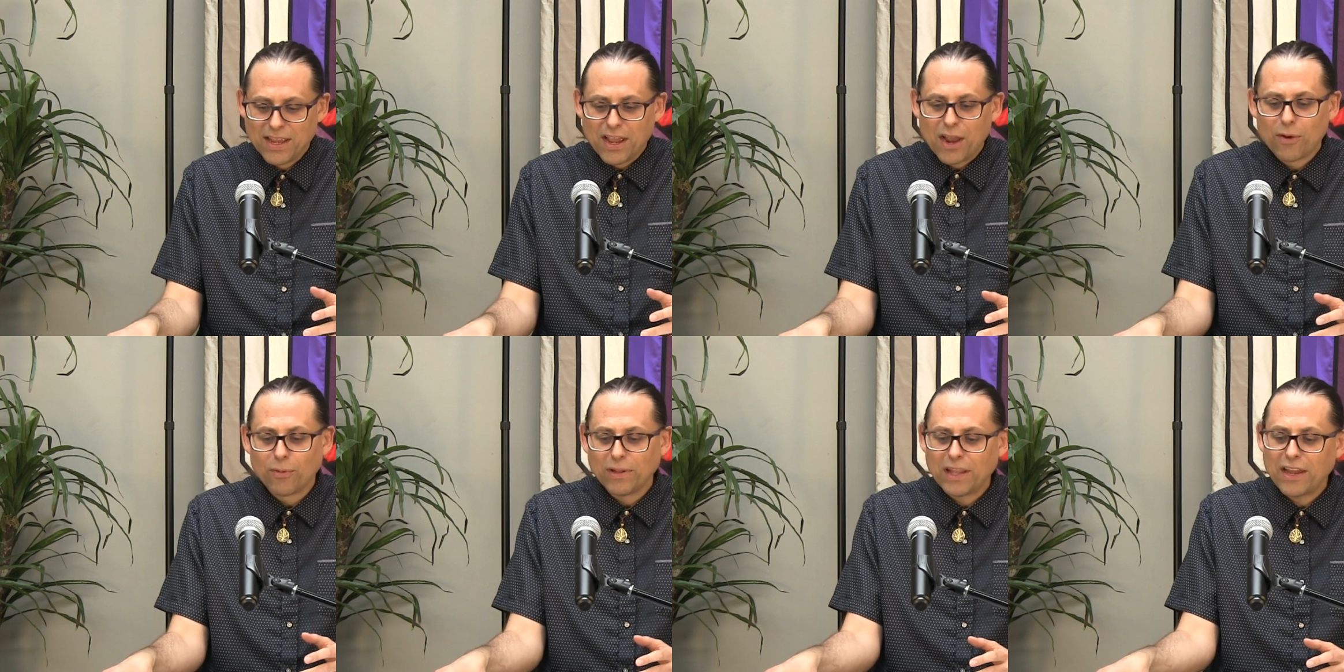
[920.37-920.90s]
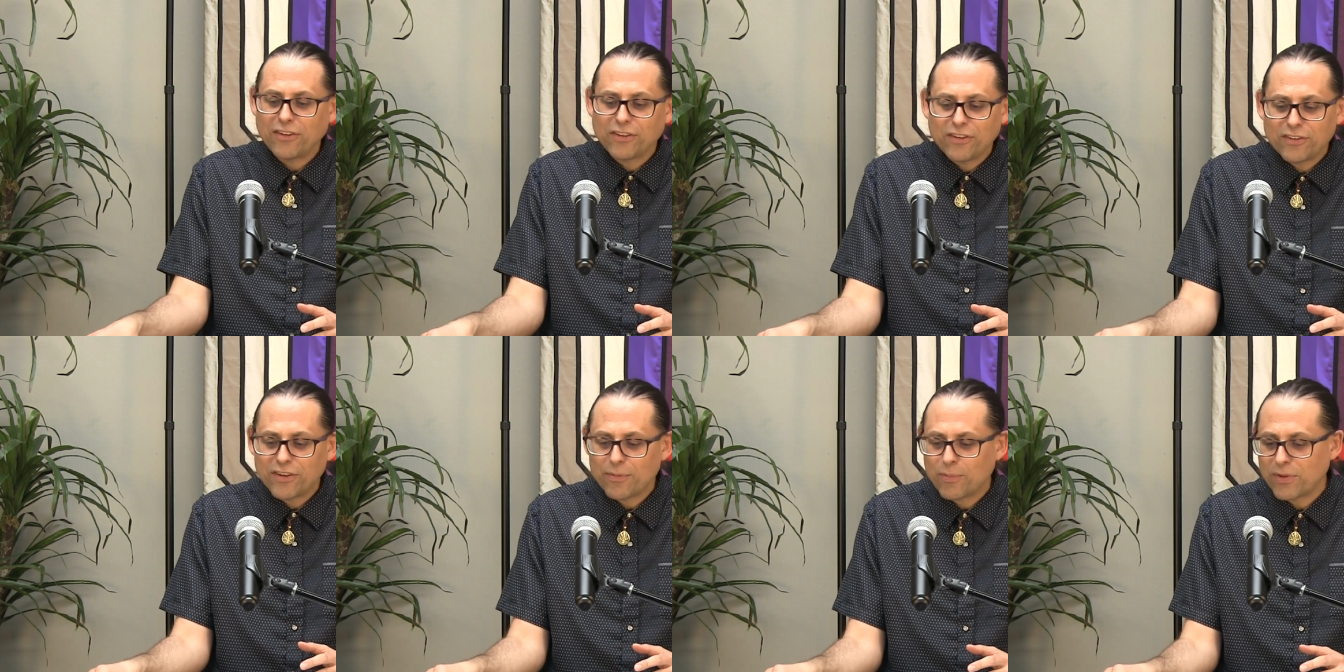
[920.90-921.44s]
a
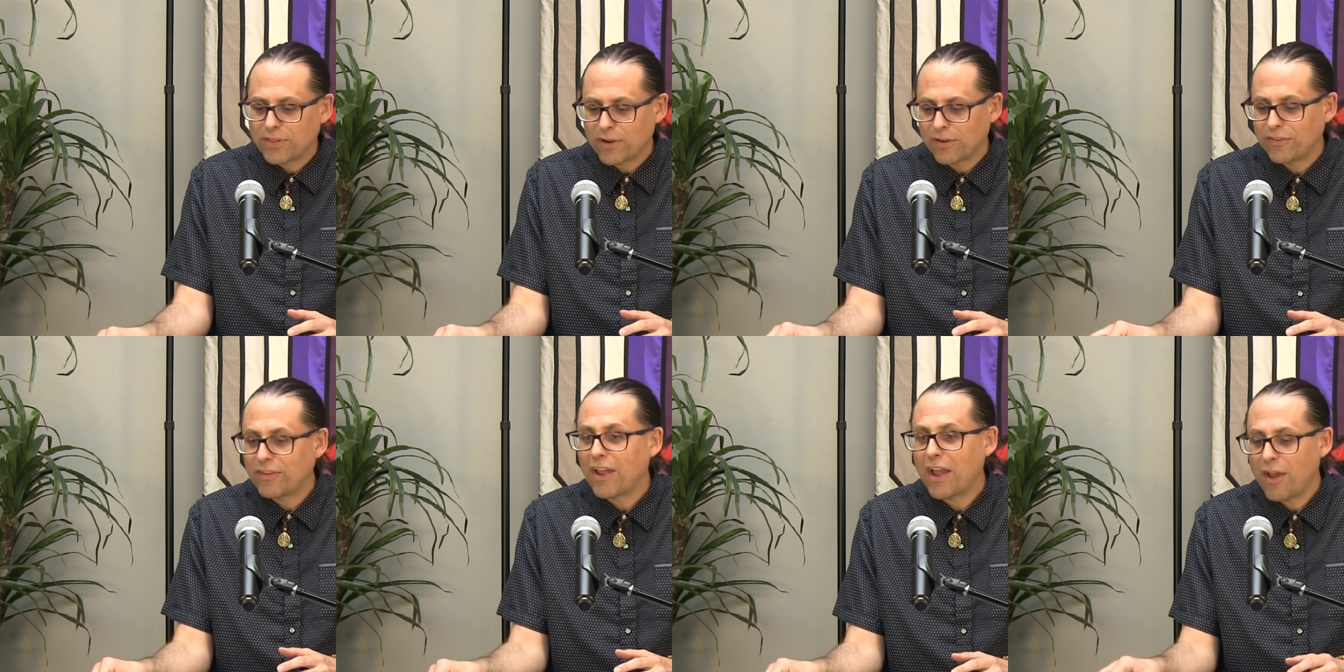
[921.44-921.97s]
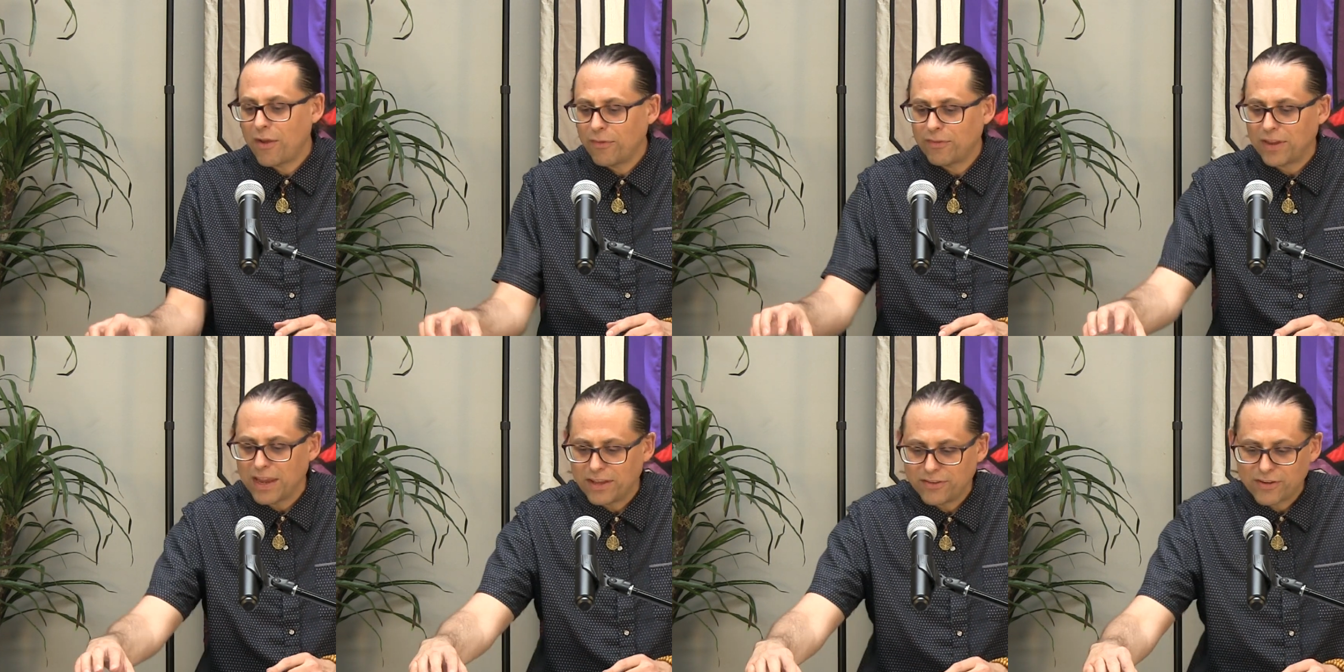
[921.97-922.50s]
relationship with ourselves,
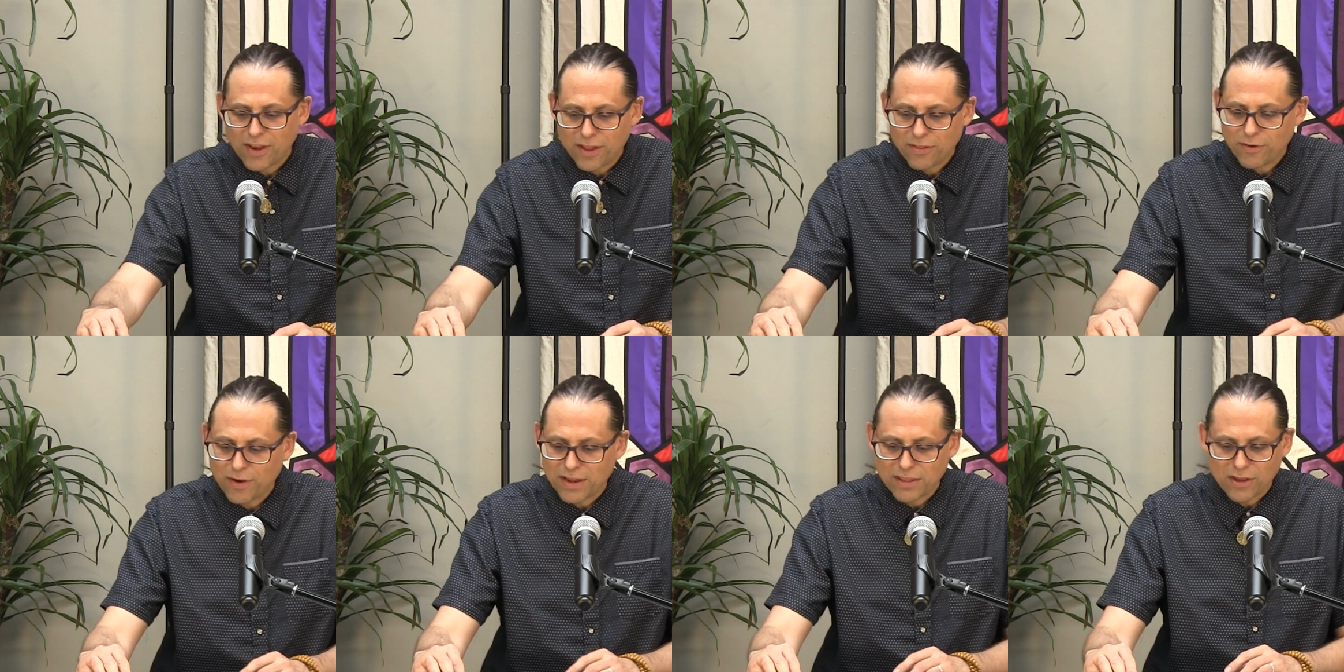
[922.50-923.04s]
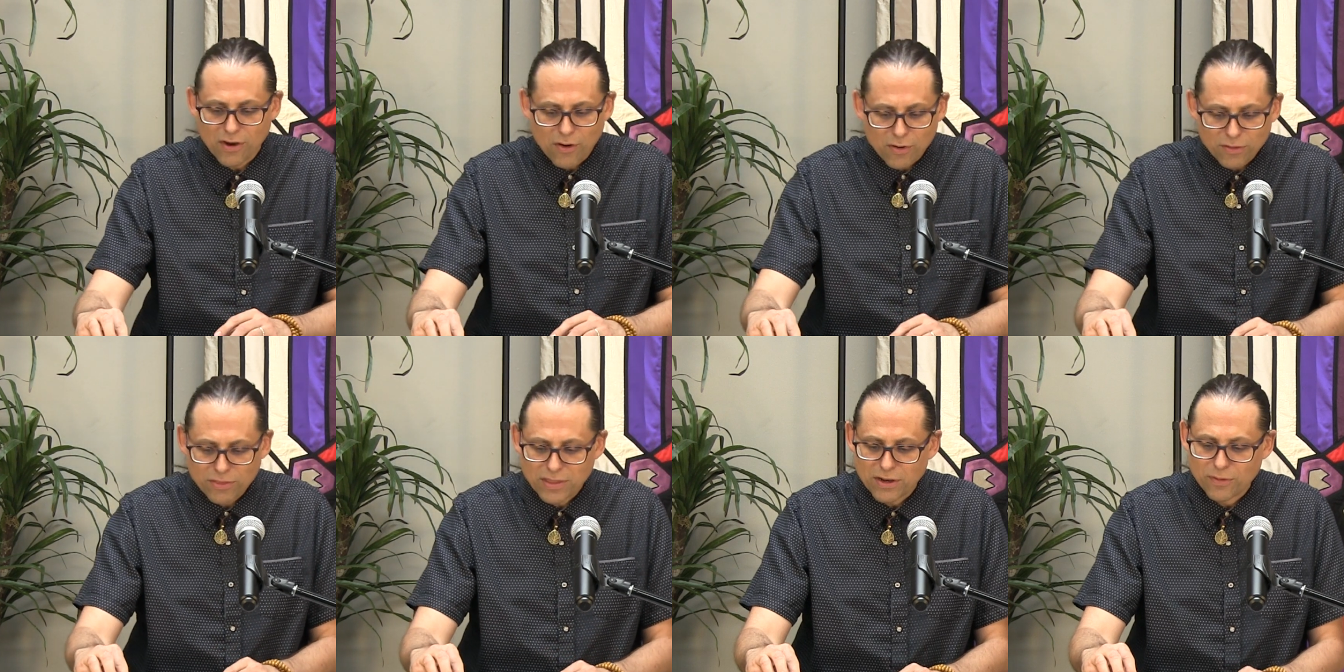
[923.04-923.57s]
each other, and the
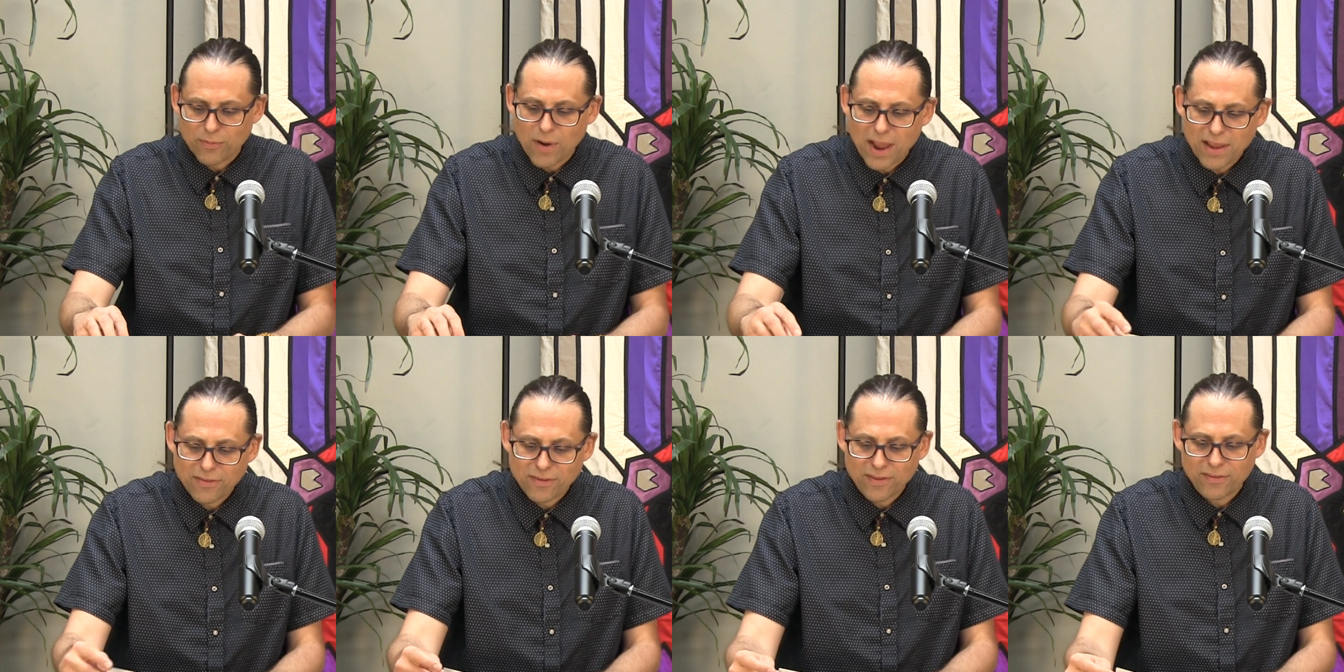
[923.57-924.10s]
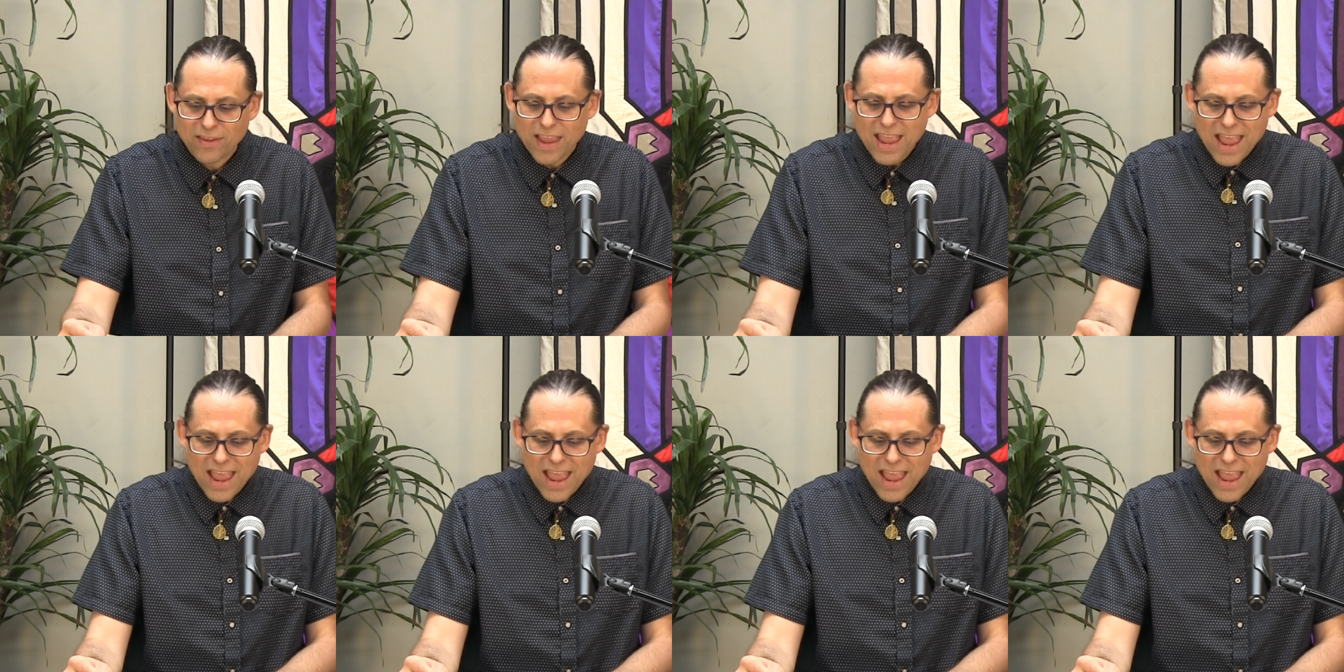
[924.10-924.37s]
earth that arises